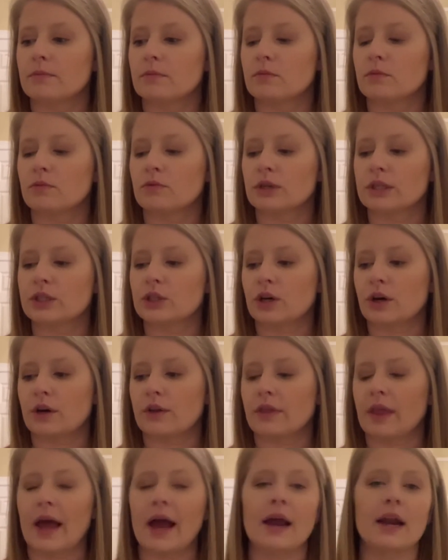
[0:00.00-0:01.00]
return
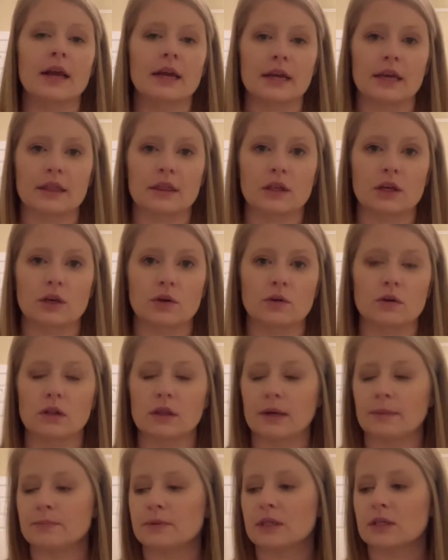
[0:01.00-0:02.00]
that and get the
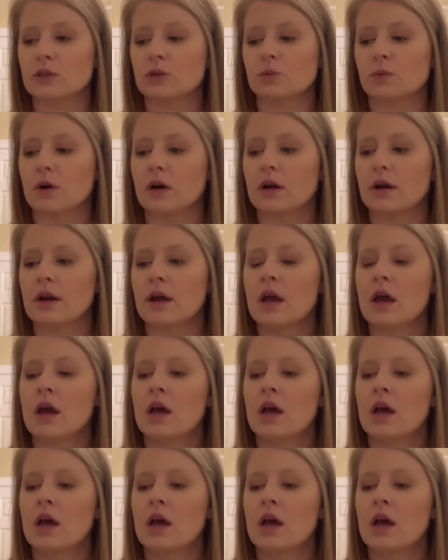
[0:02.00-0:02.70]
eucalyptus one.